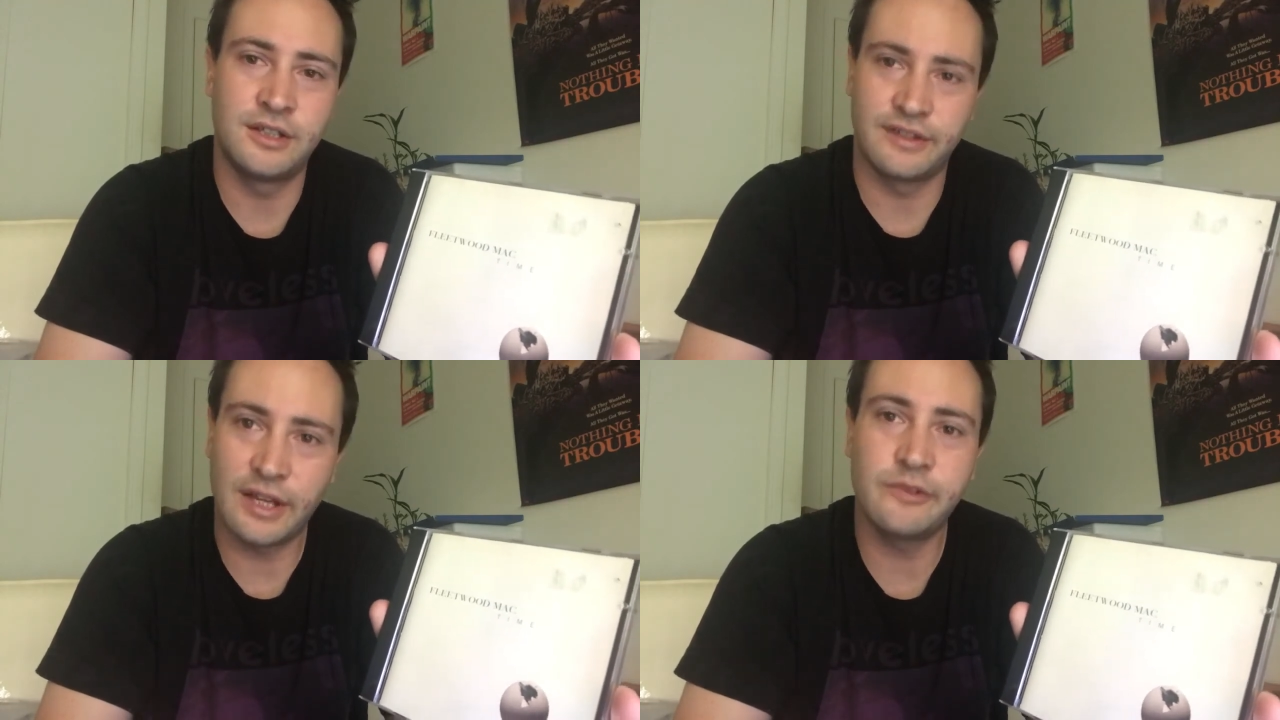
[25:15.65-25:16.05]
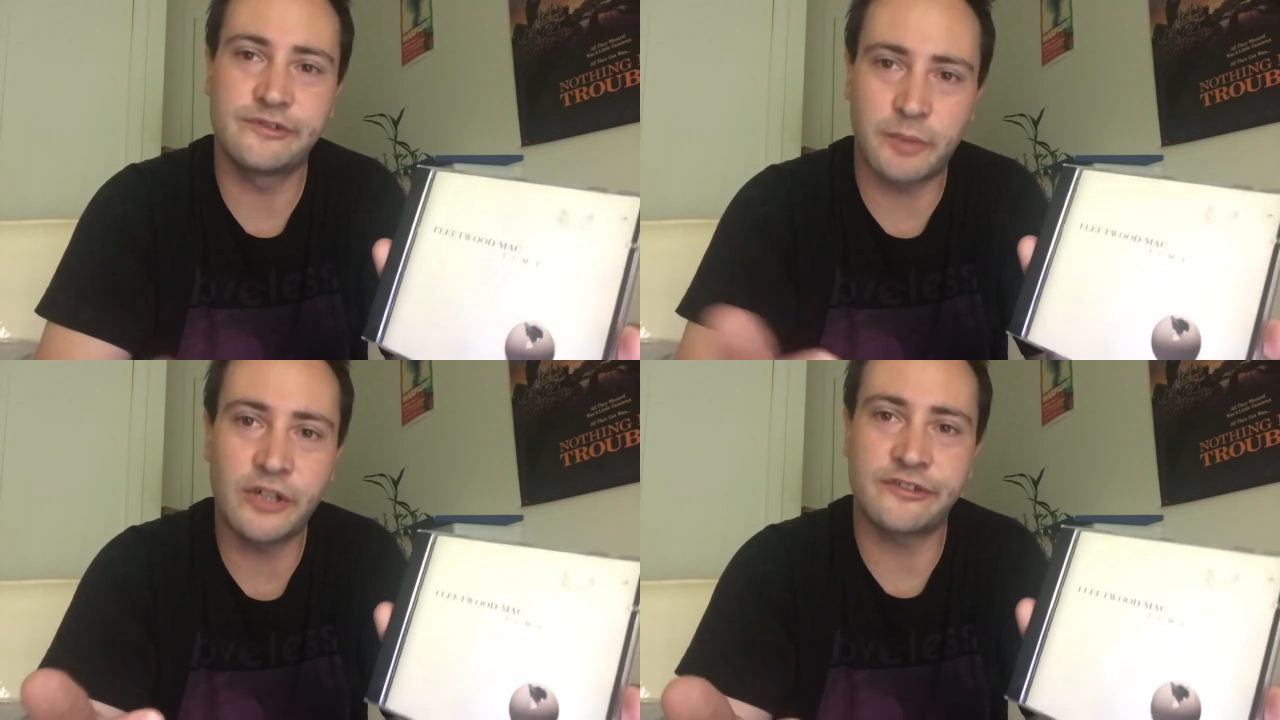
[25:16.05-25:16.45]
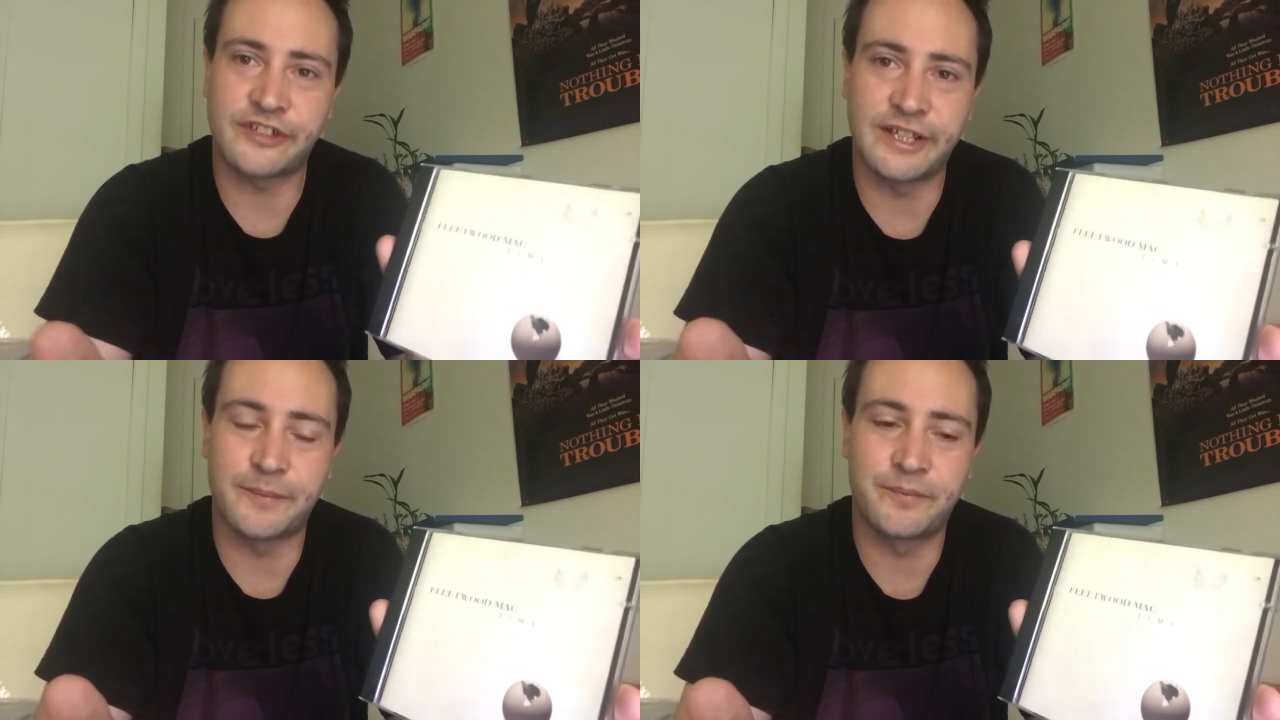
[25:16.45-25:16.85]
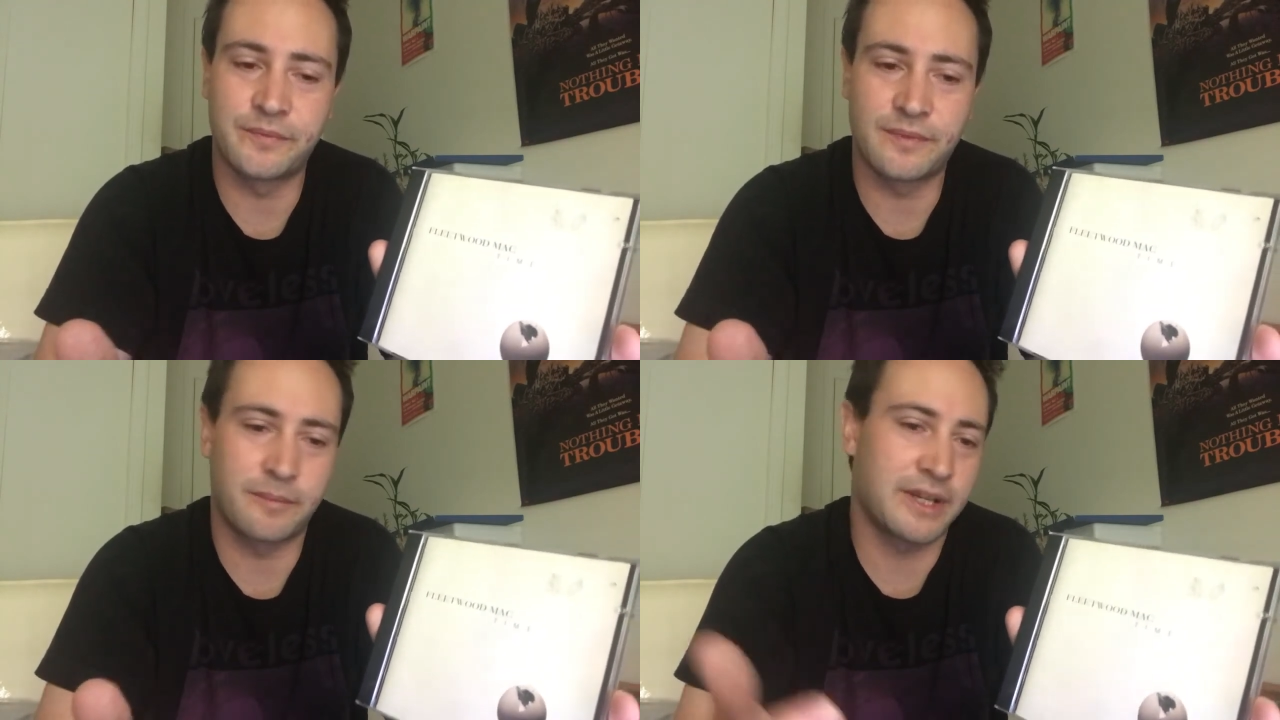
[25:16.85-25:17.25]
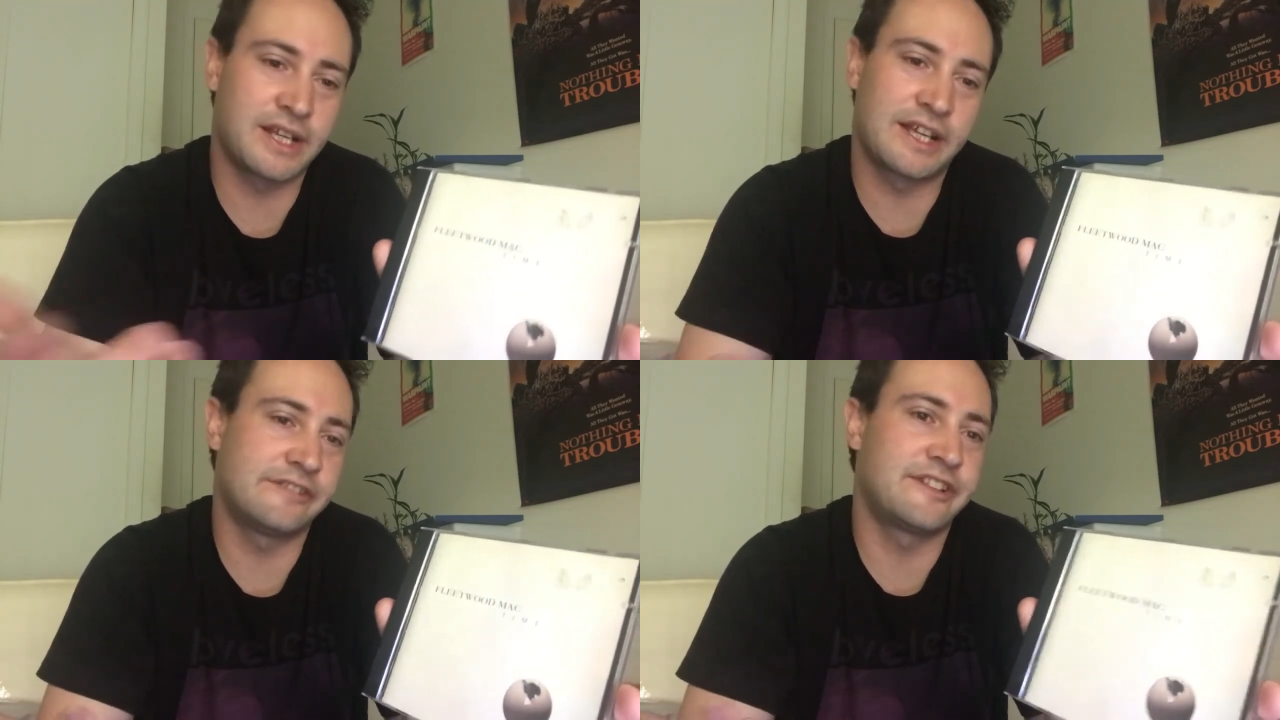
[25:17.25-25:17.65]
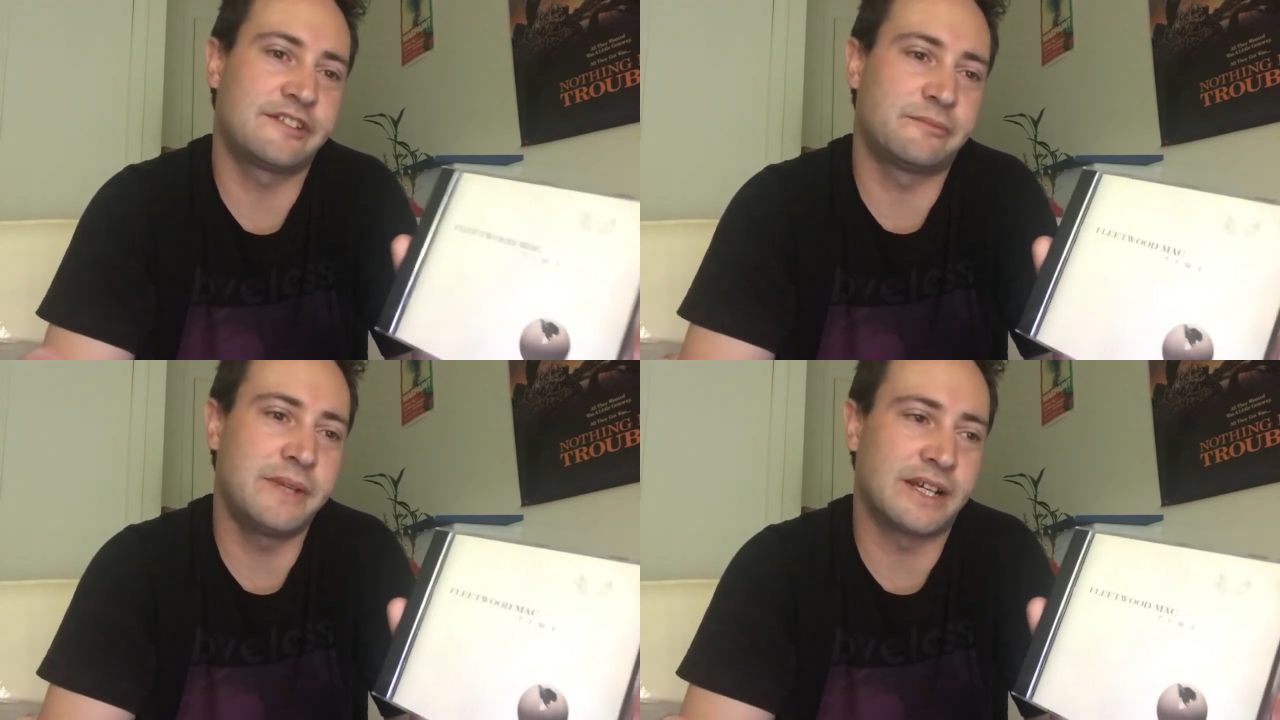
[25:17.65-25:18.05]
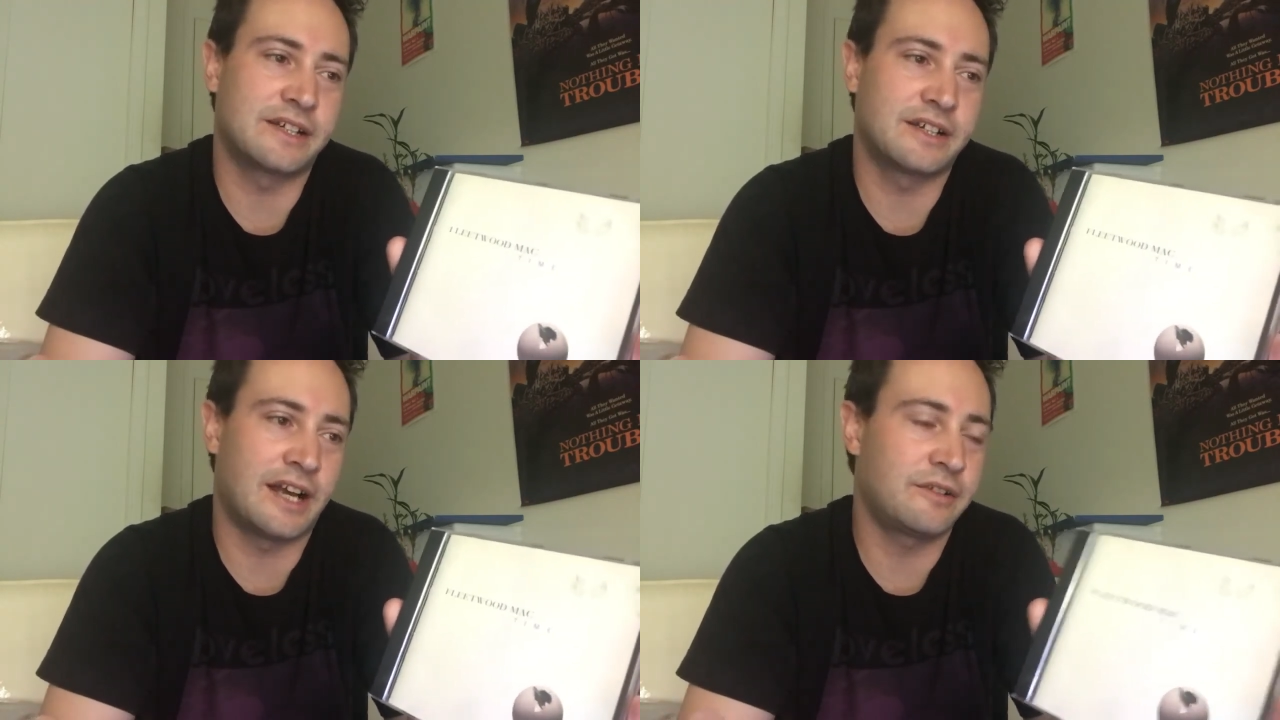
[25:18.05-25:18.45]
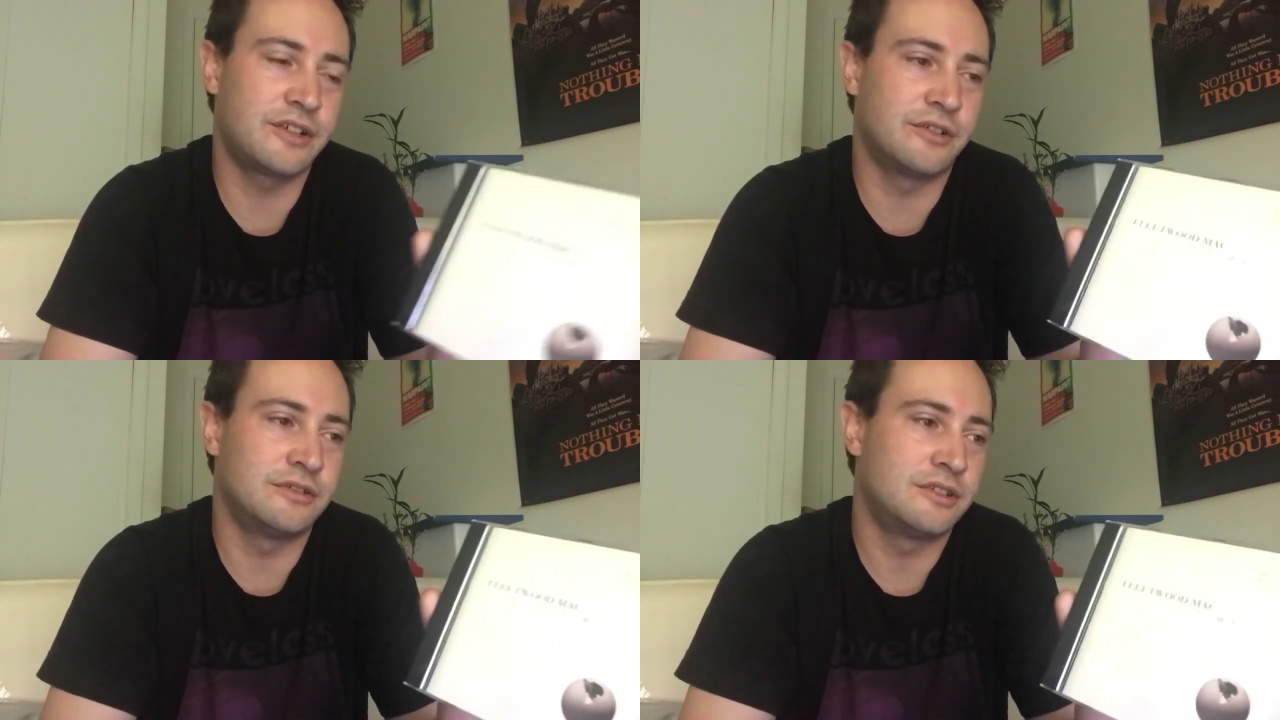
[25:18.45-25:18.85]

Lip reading: That was ballsy, but I guess that's Mick. I don't know.